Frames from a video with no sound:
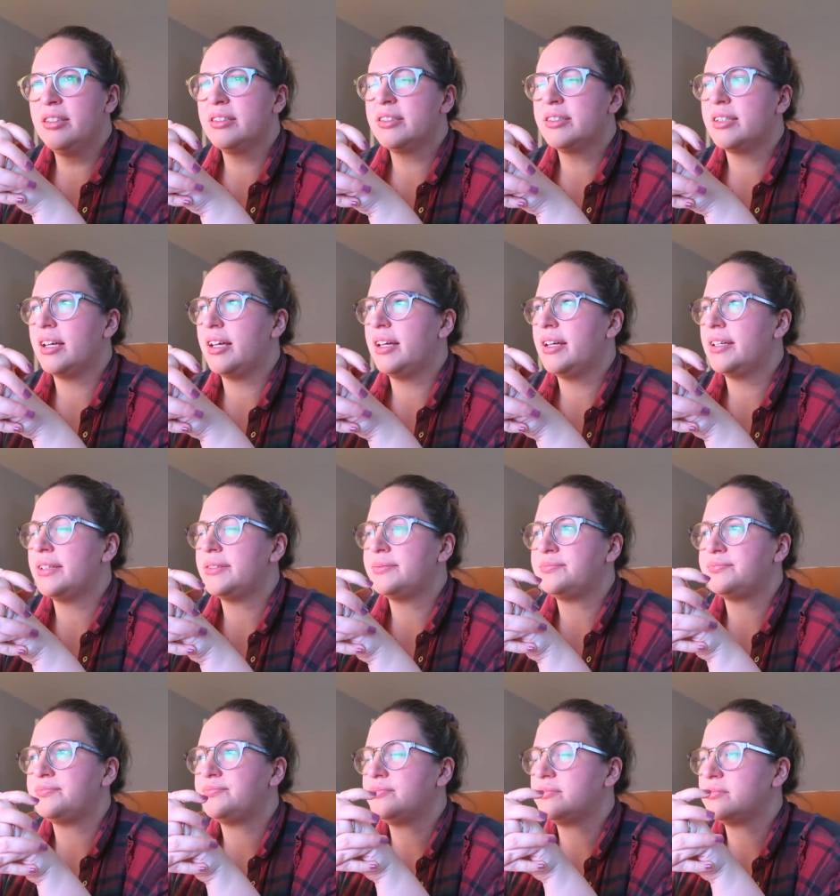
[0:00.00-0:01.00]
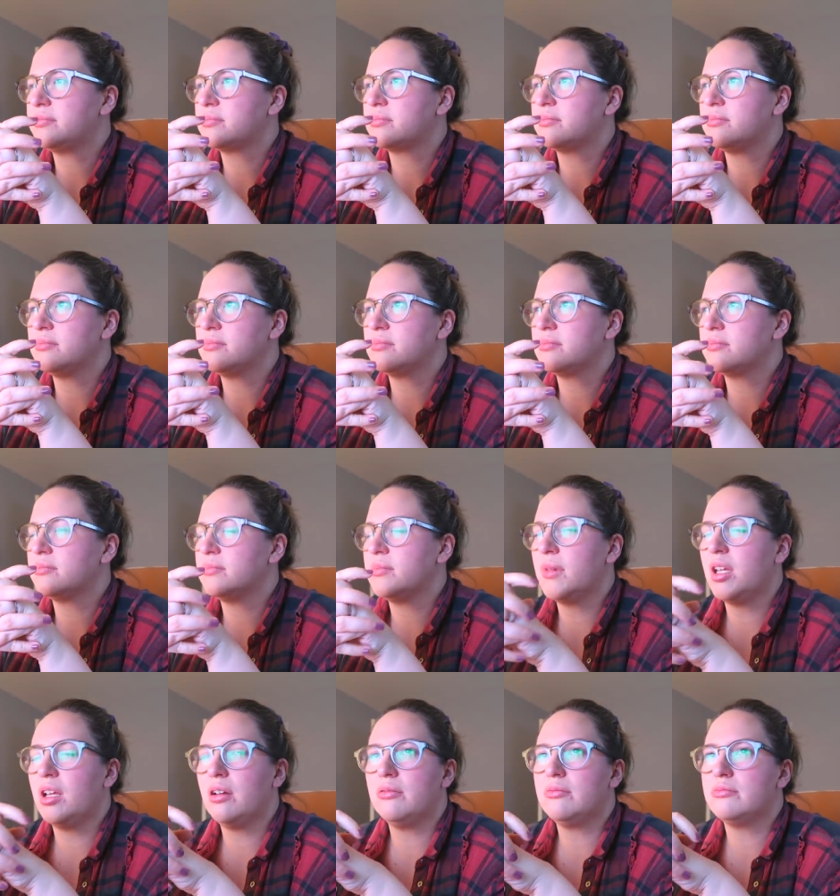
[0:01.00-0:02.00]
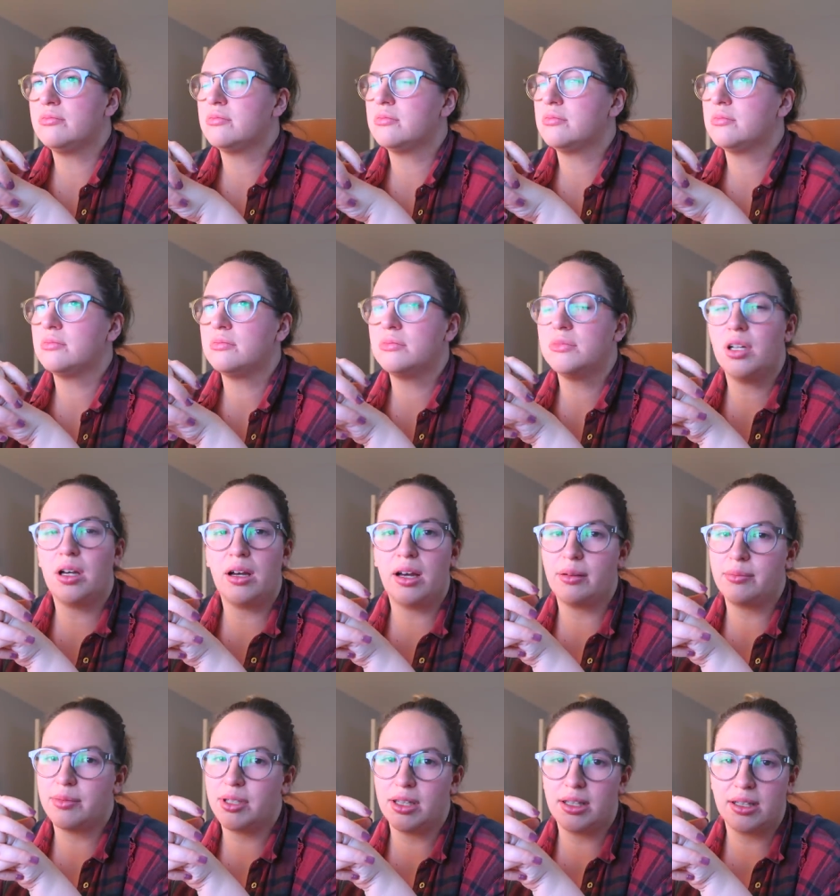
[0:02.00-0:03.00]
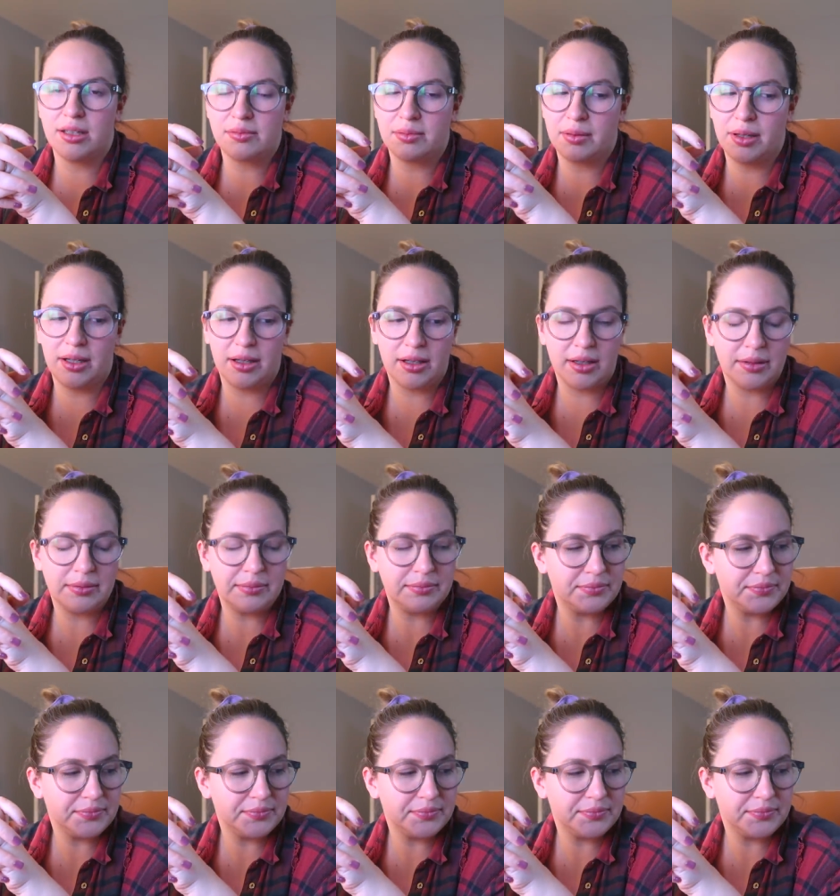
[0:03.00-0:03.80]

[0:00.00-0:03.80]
just say, no, not happening this week